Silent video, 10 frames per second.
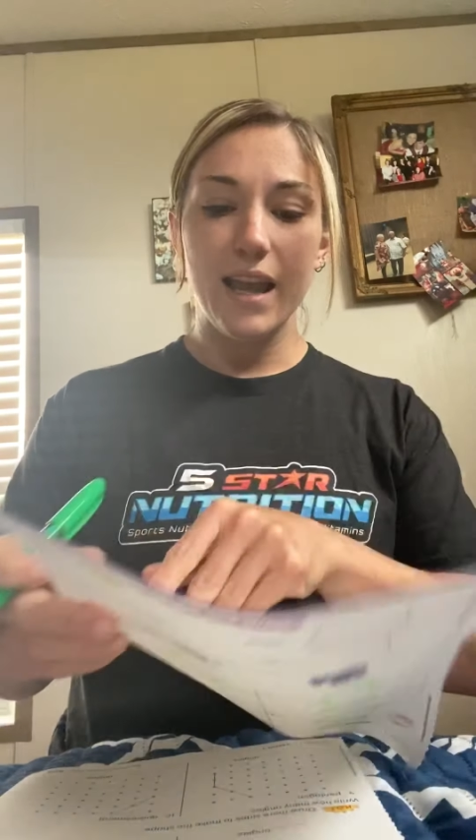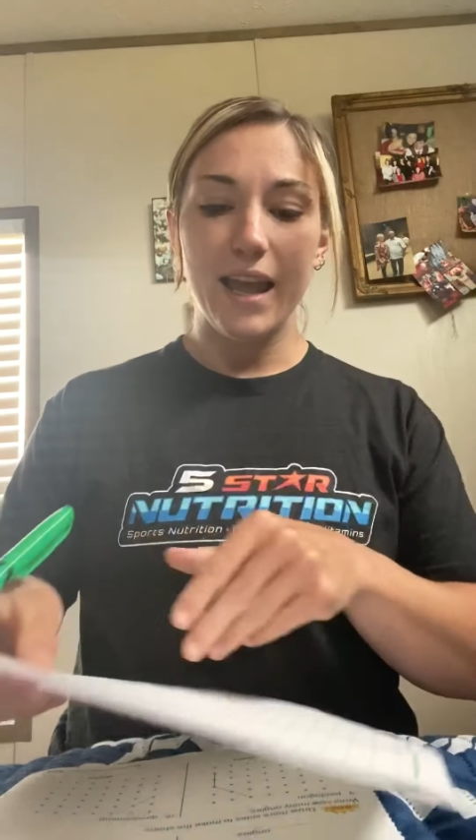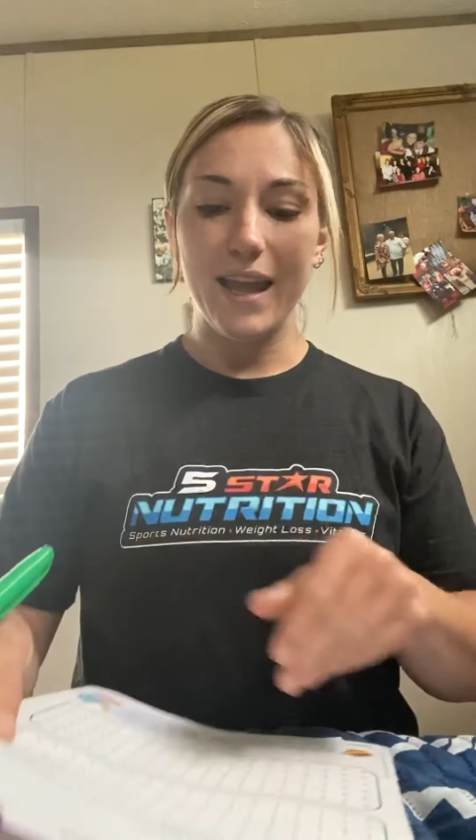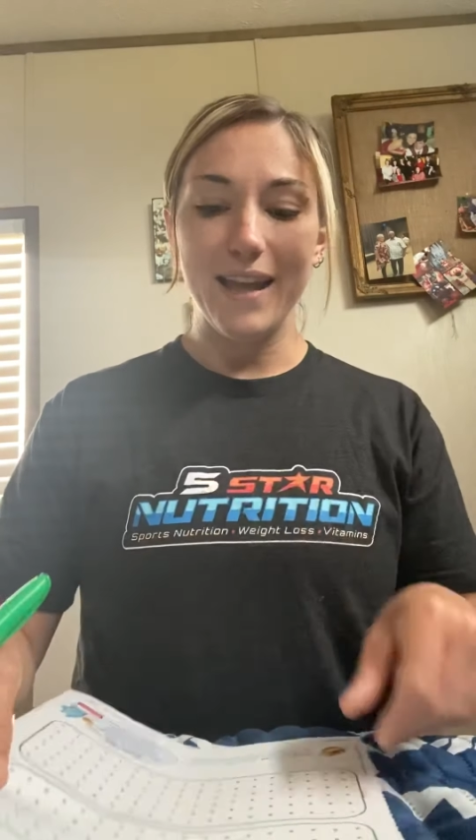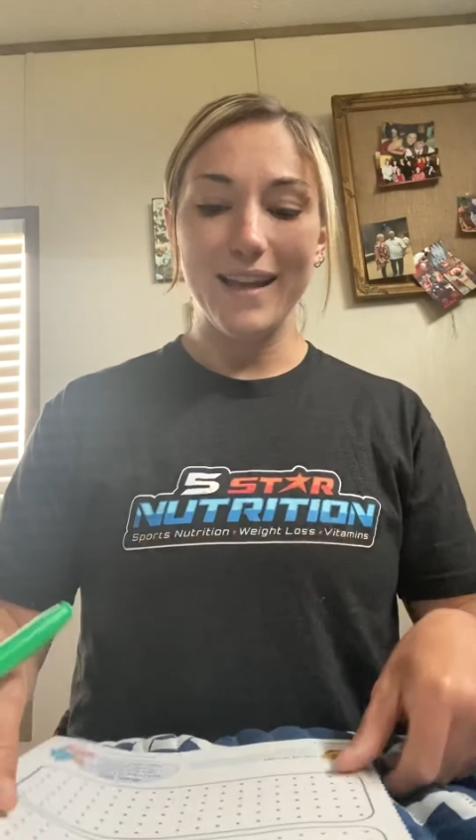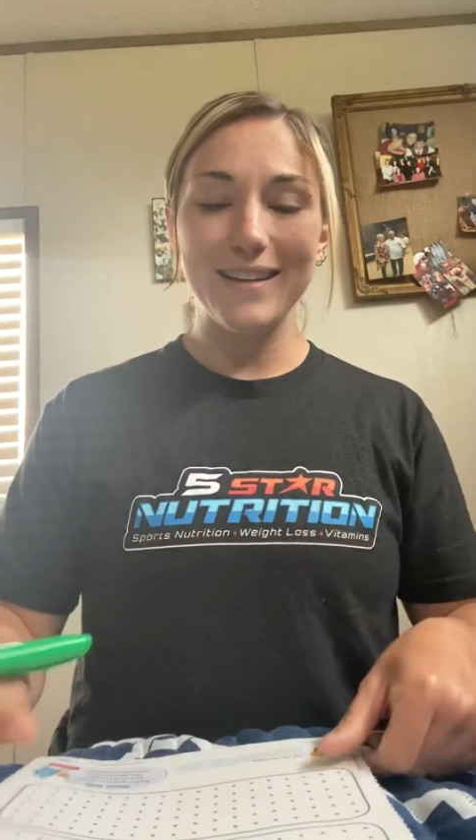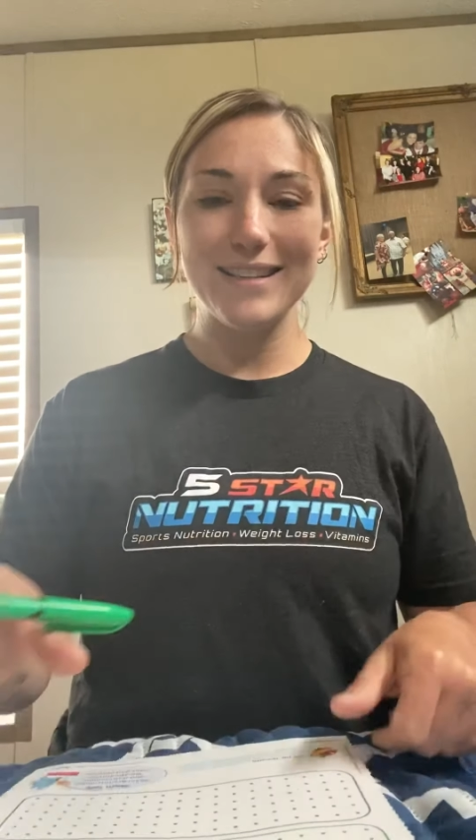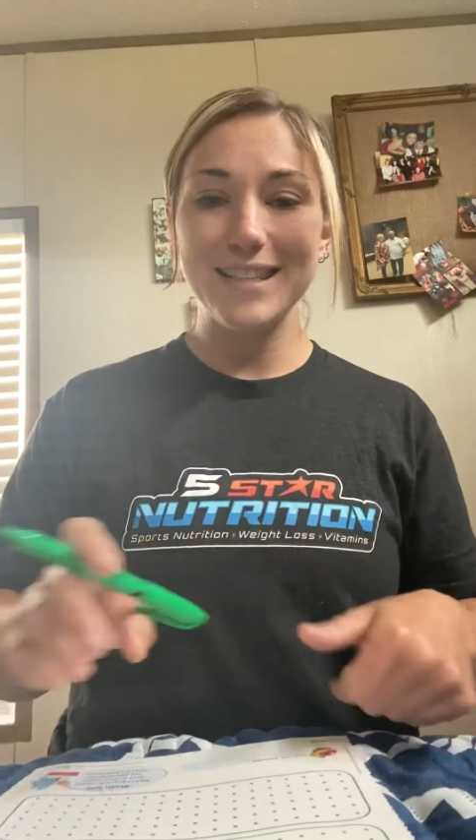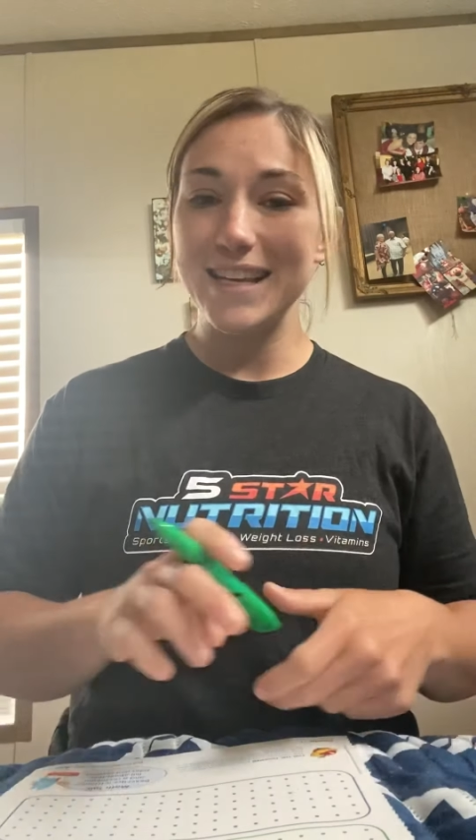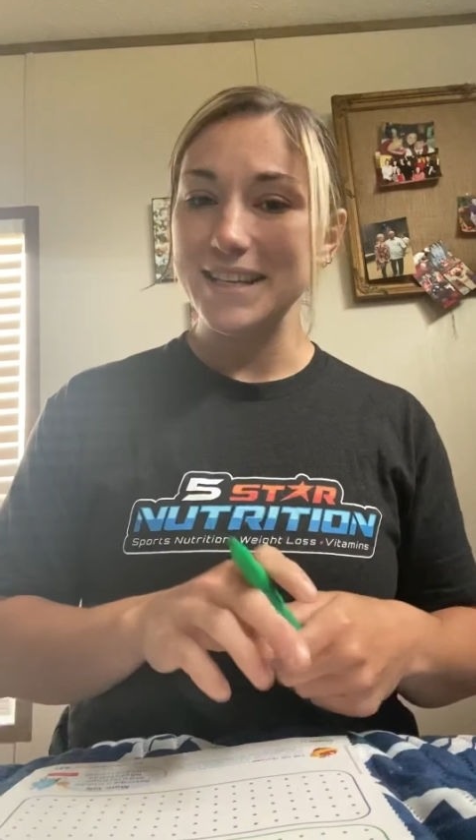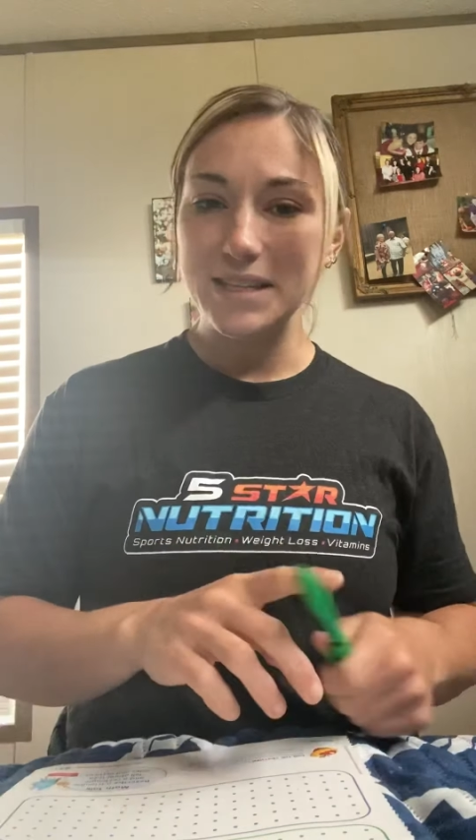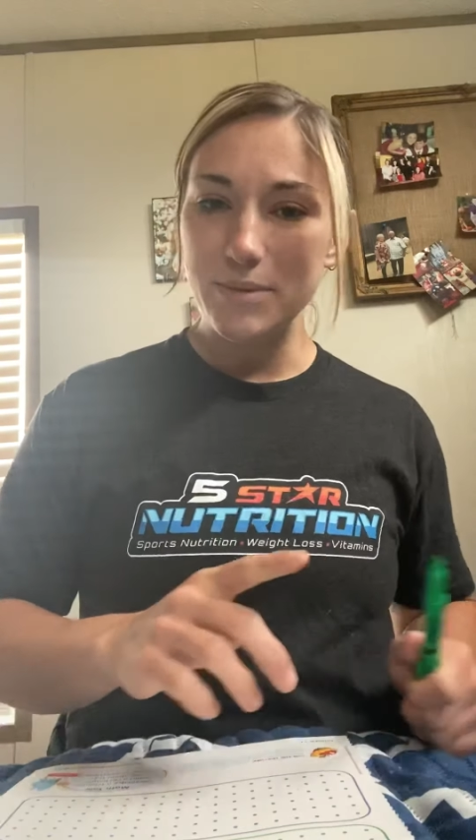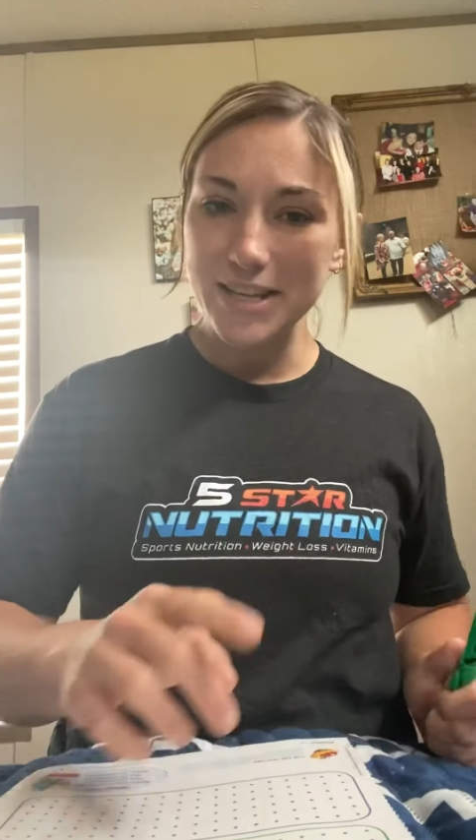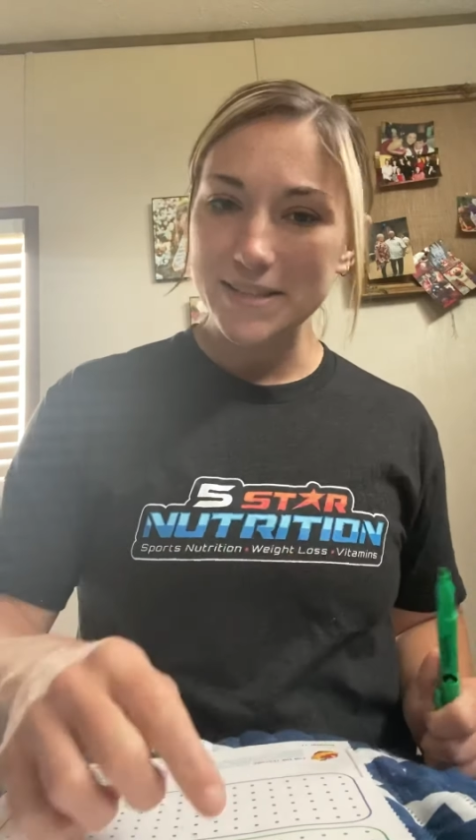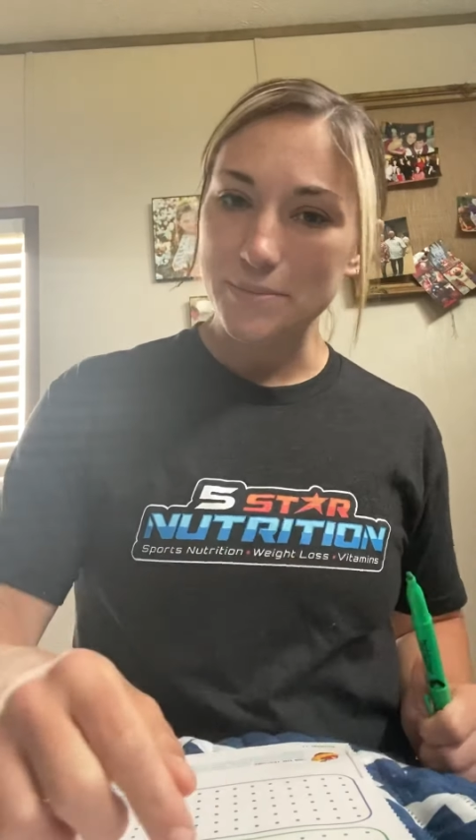and it's easy
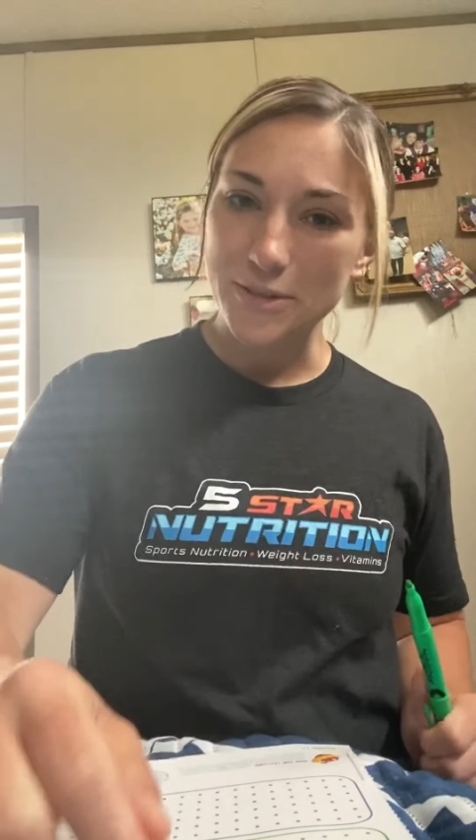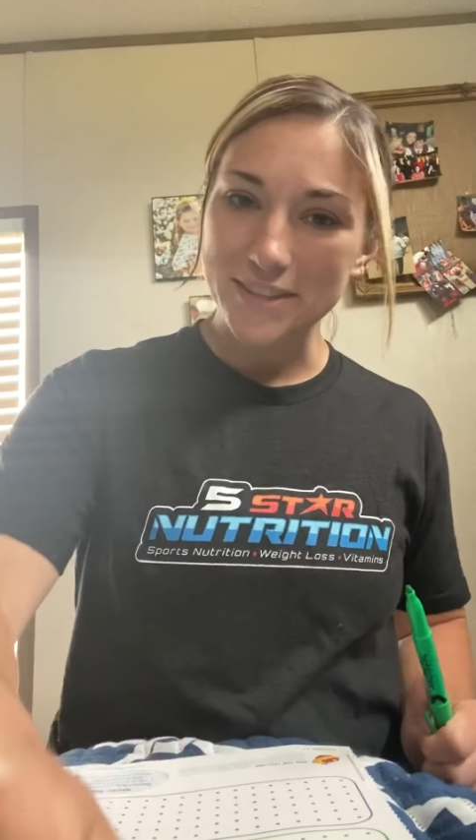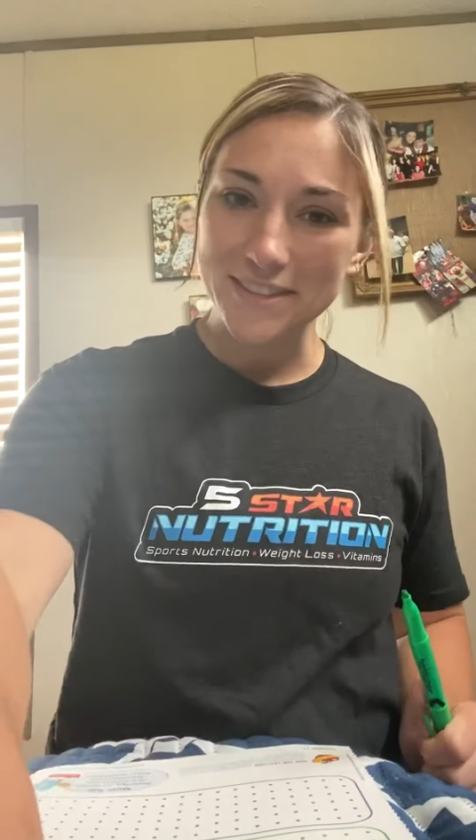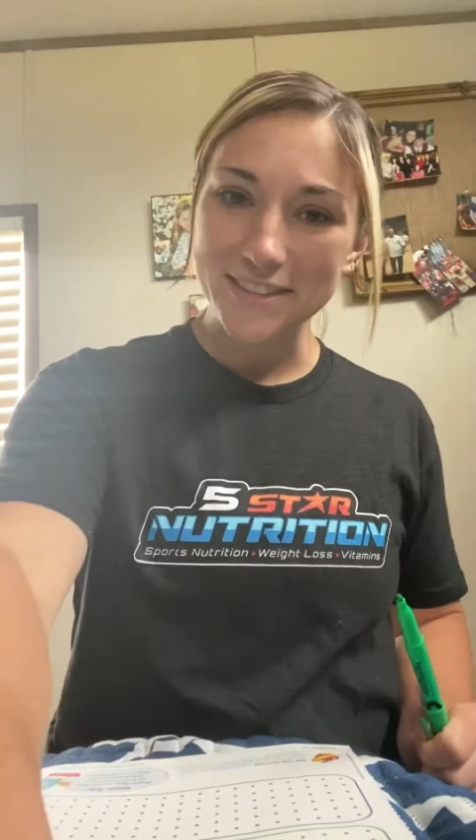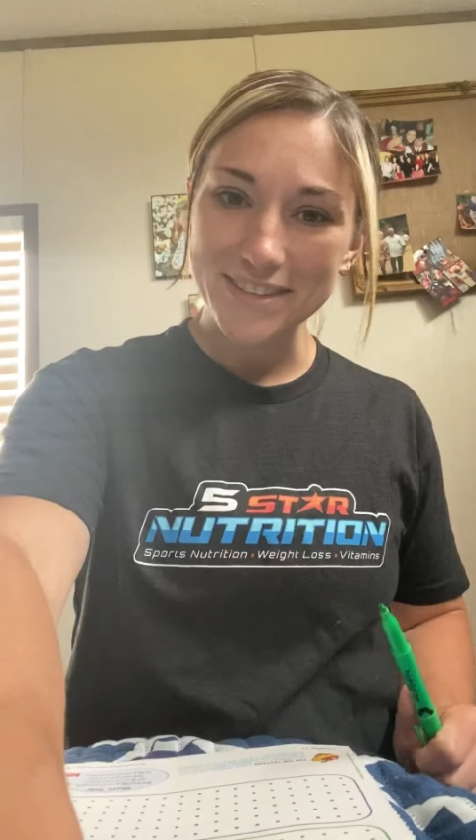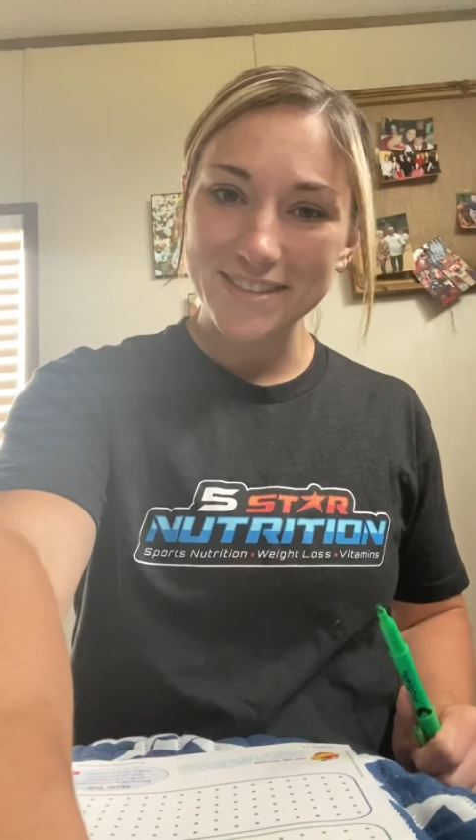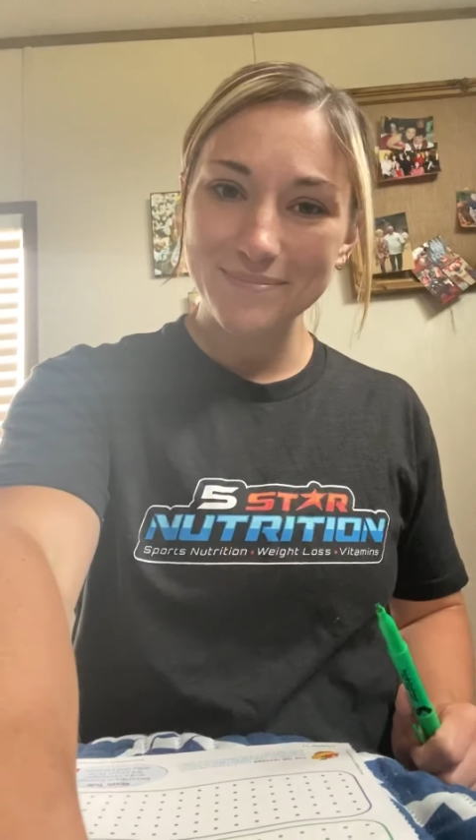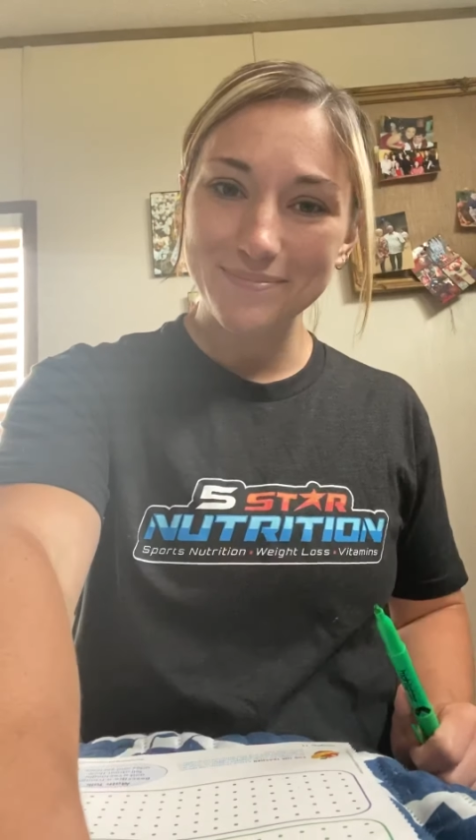peasy, boys and girls.